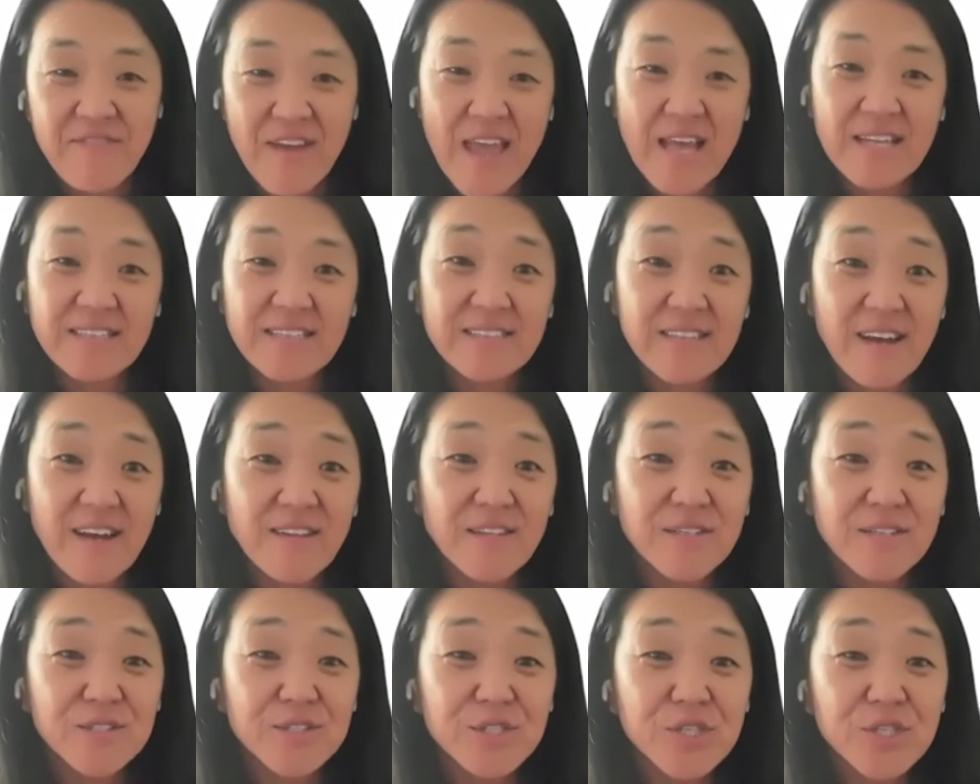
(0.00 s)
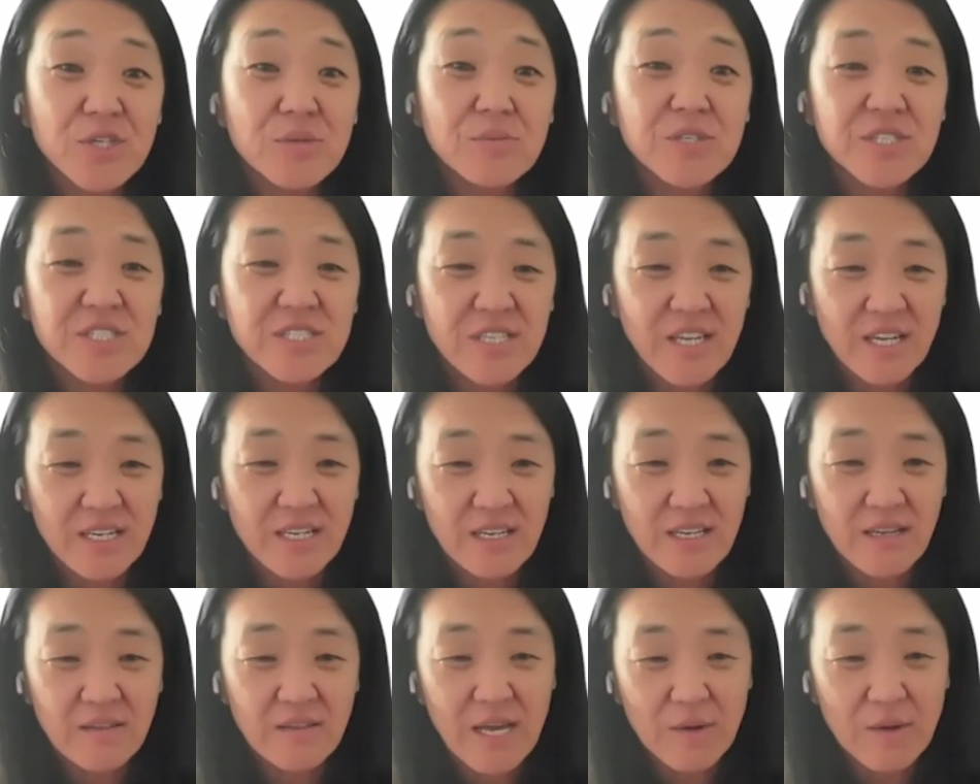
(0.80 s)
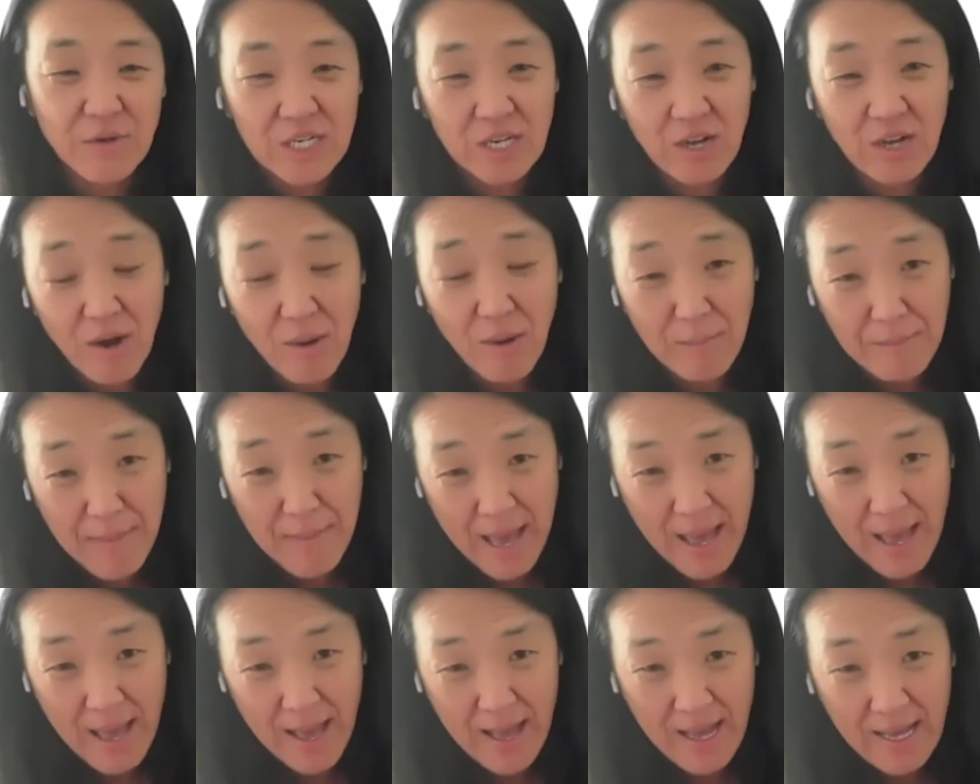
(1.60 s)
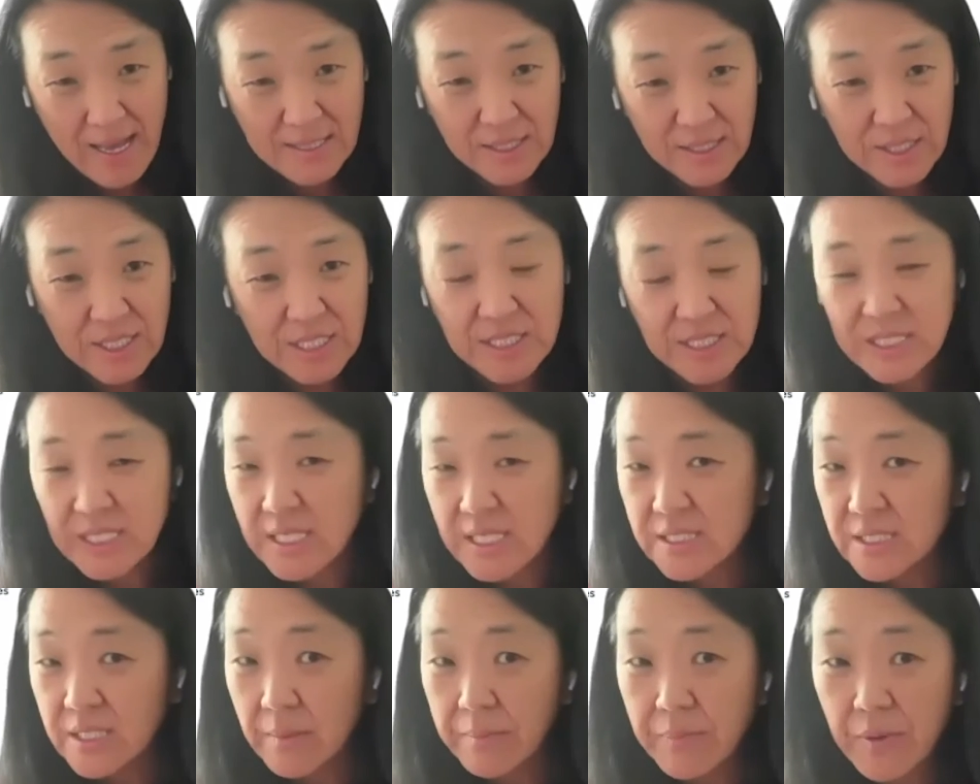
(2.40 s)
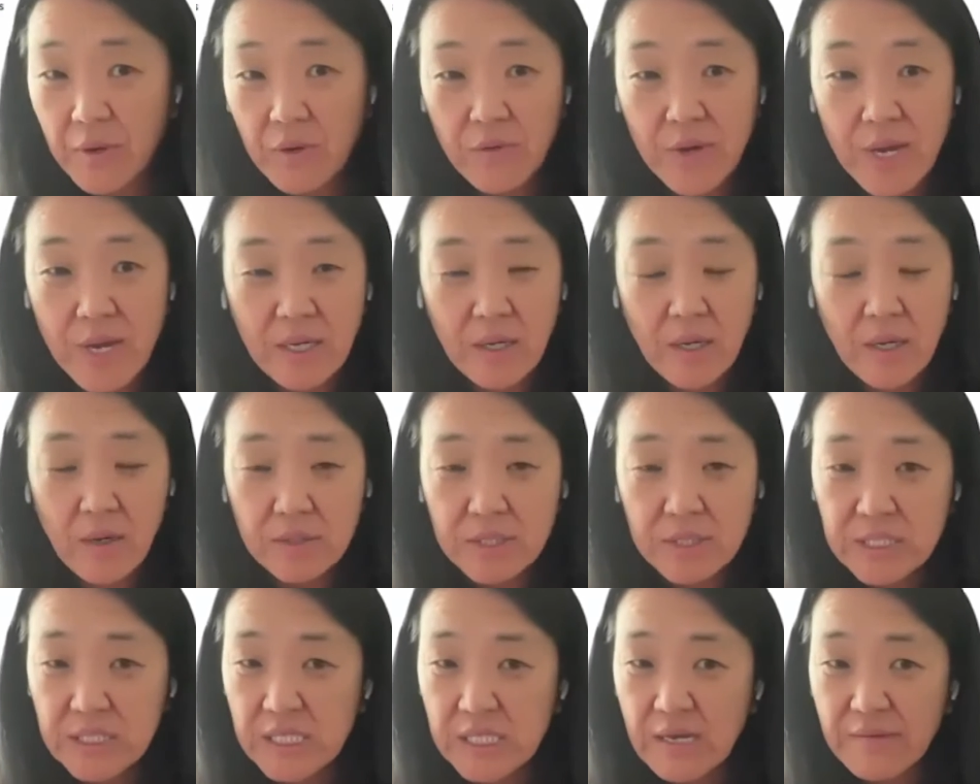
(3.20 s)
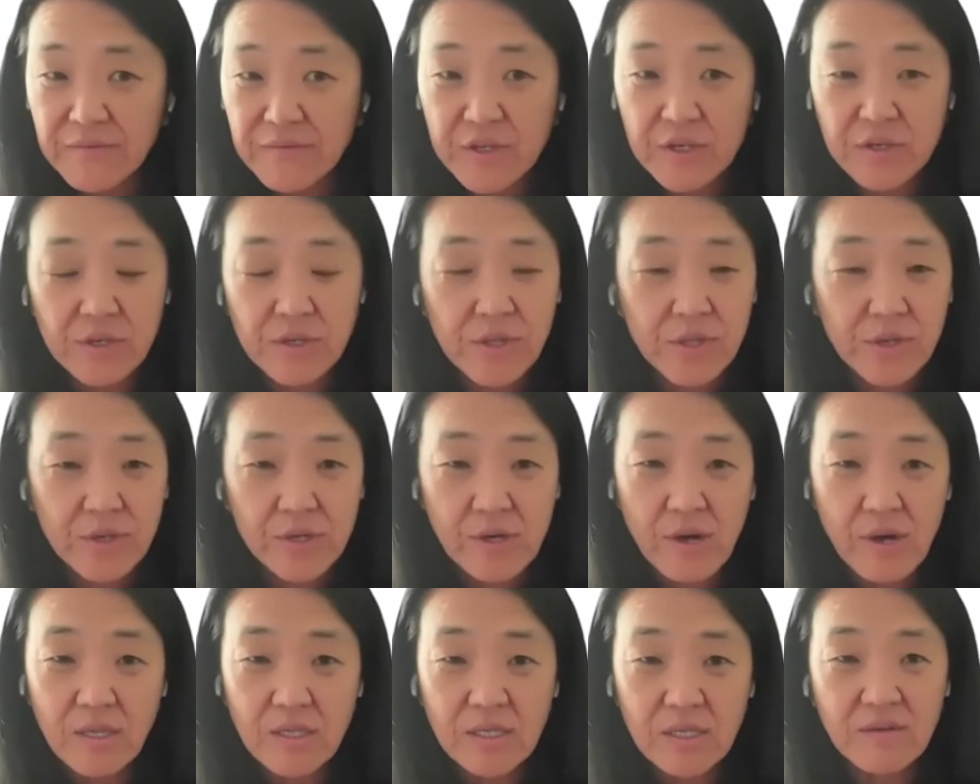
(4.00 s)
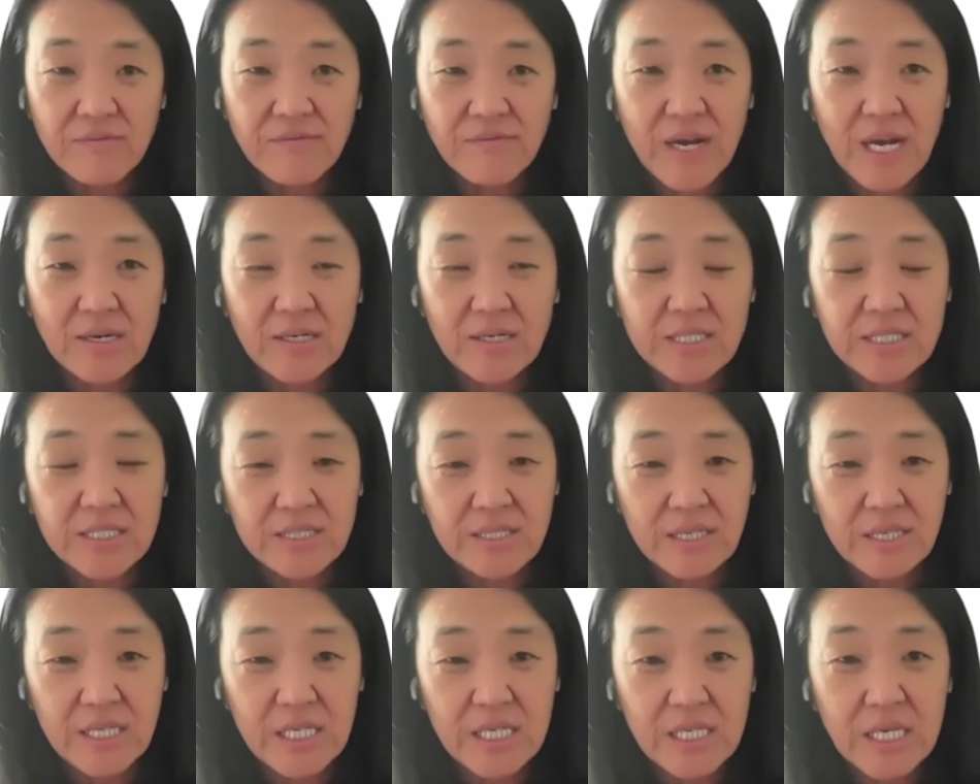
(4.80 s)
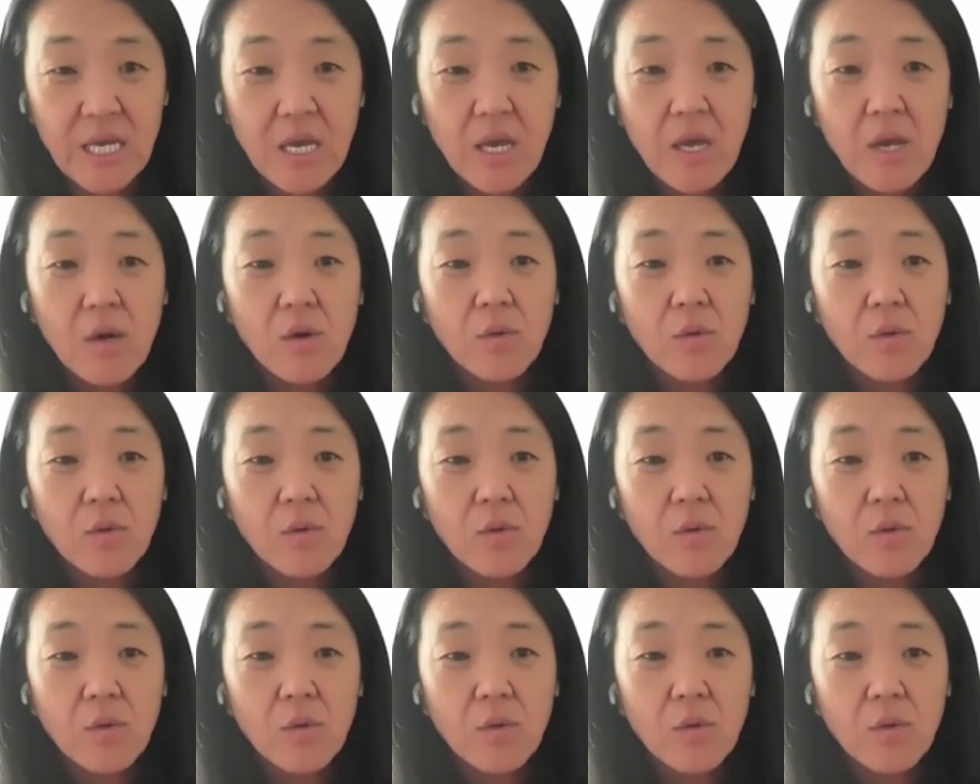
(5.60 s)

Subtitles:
advanced solid tumor study that we call MAST. This is the parental CF33 oncolytic virus study.